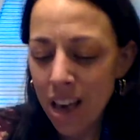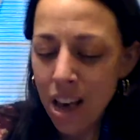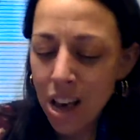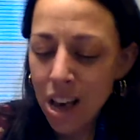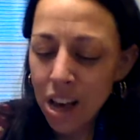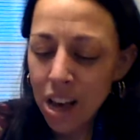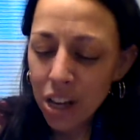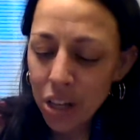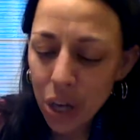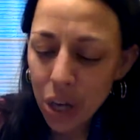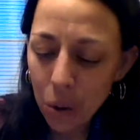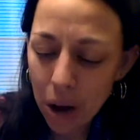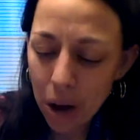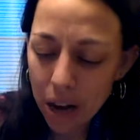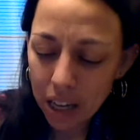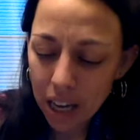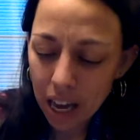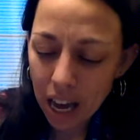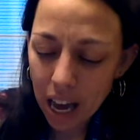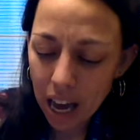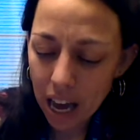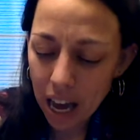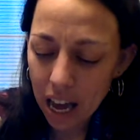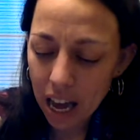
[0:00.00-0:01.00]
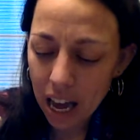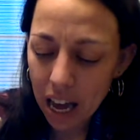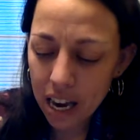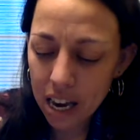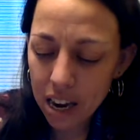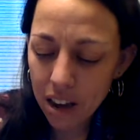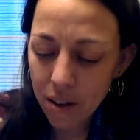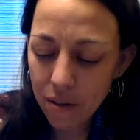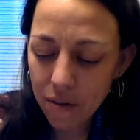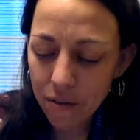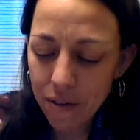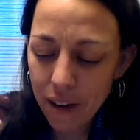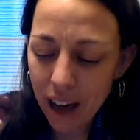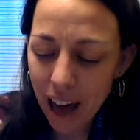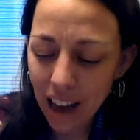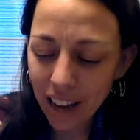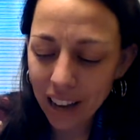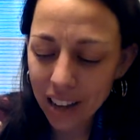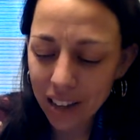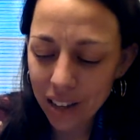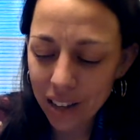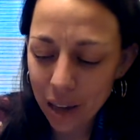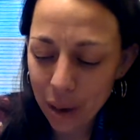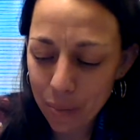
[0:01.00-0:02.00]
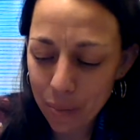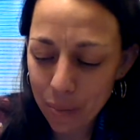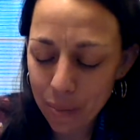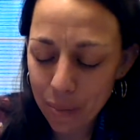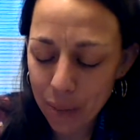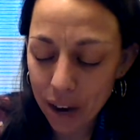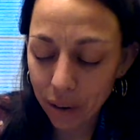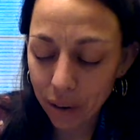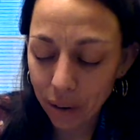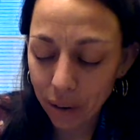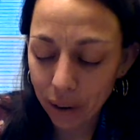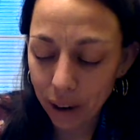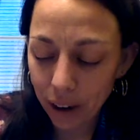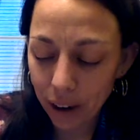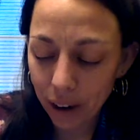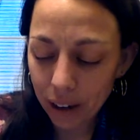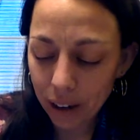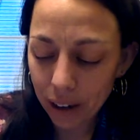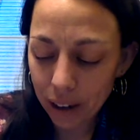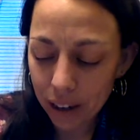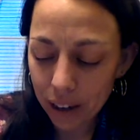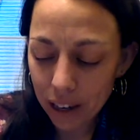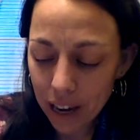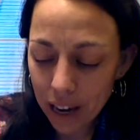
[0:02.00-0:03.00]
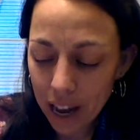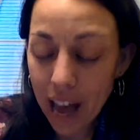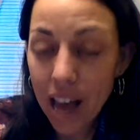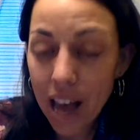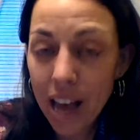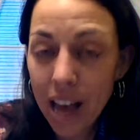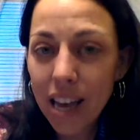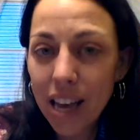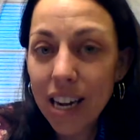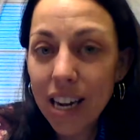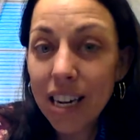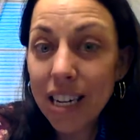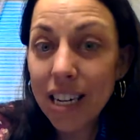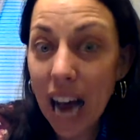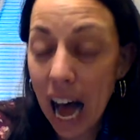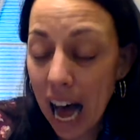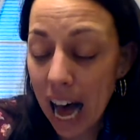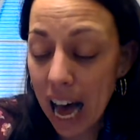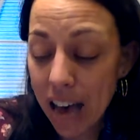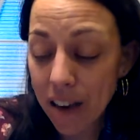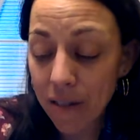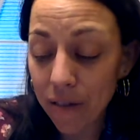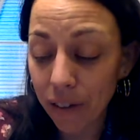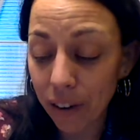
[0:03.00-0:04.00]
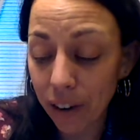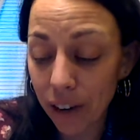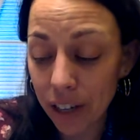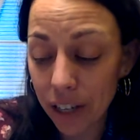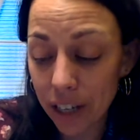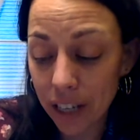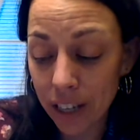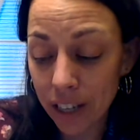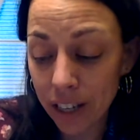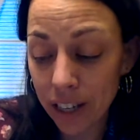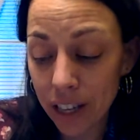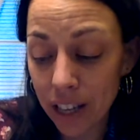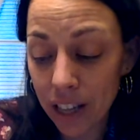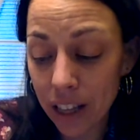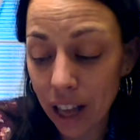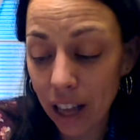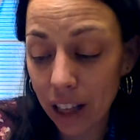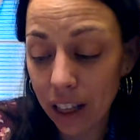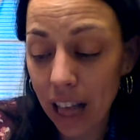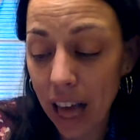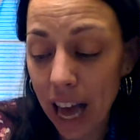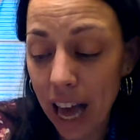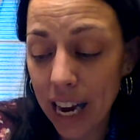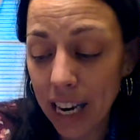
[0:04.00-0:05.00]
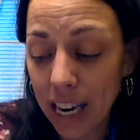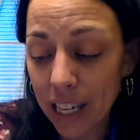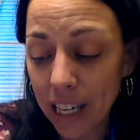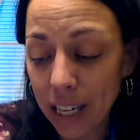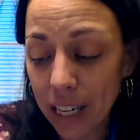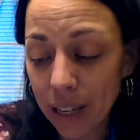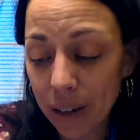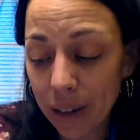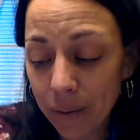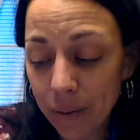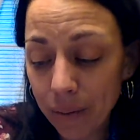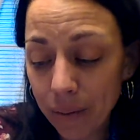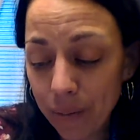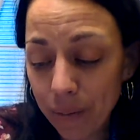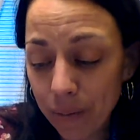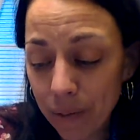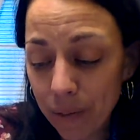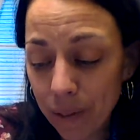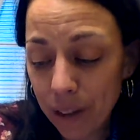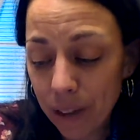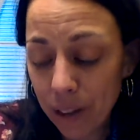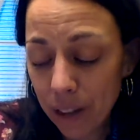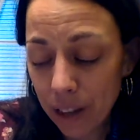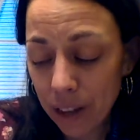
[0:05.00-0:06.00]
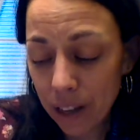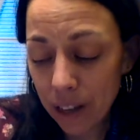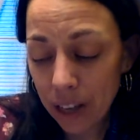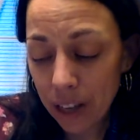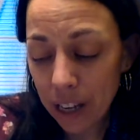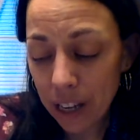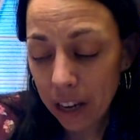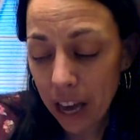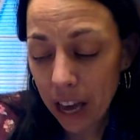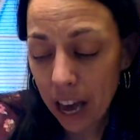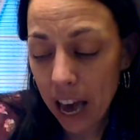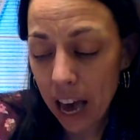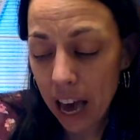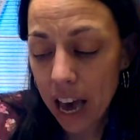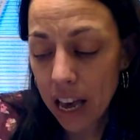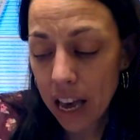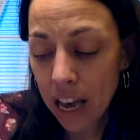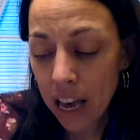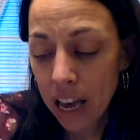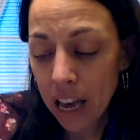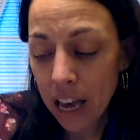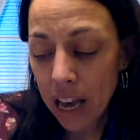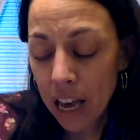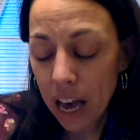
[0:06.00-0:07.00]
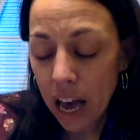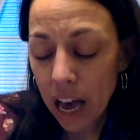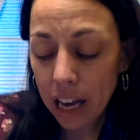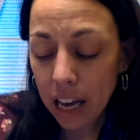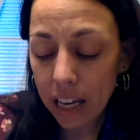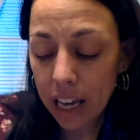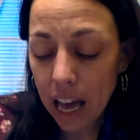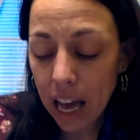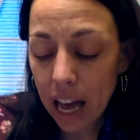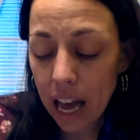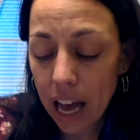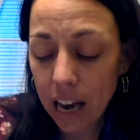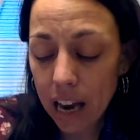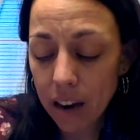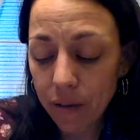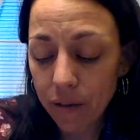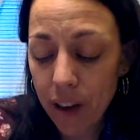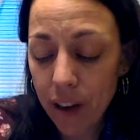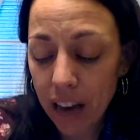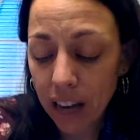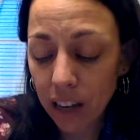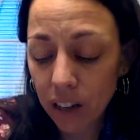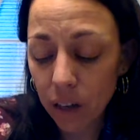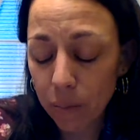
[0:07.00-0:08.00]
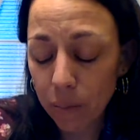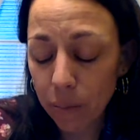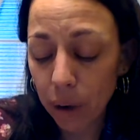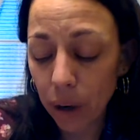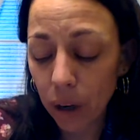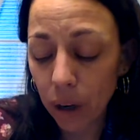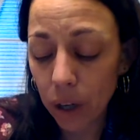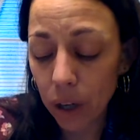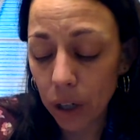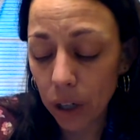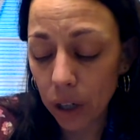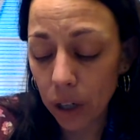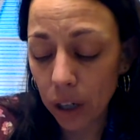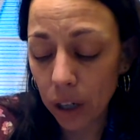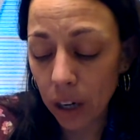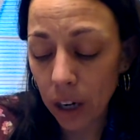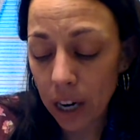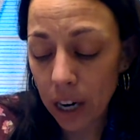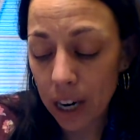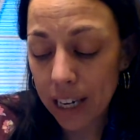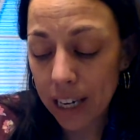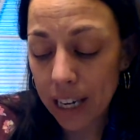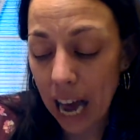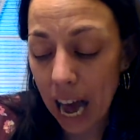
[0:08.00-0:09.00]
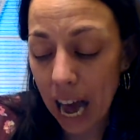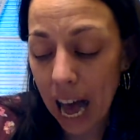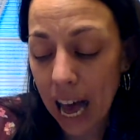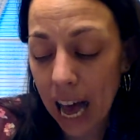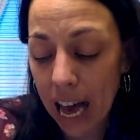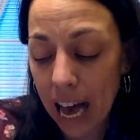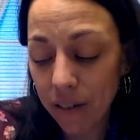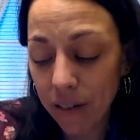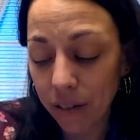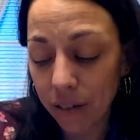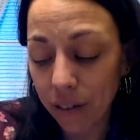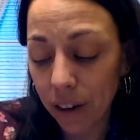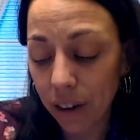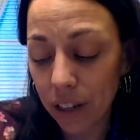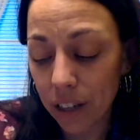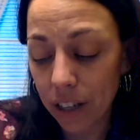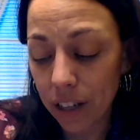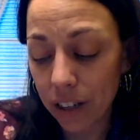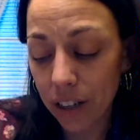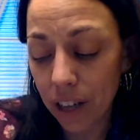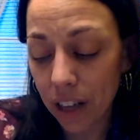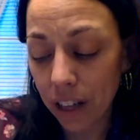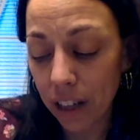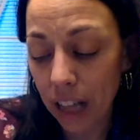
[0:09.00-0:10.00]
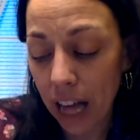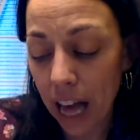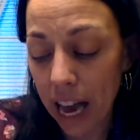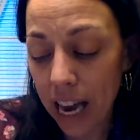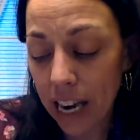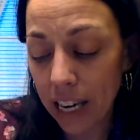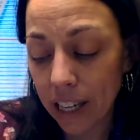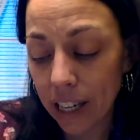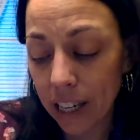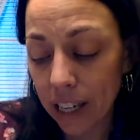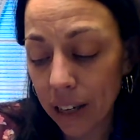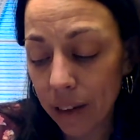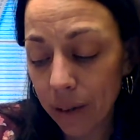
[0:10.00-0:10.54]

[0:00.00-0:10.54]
so a convex mirror diverges the light. Okay? A convex mirror diverges the light.